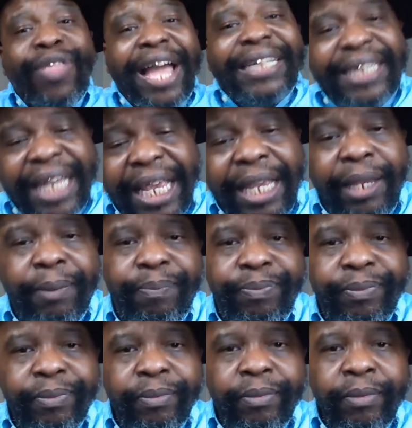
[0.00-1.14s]
that team.
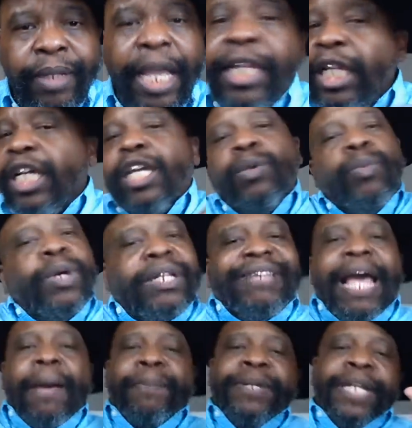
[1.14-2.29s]
And look at what has
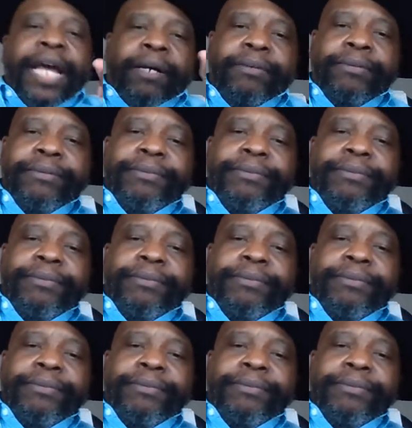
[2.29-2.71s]
happened now.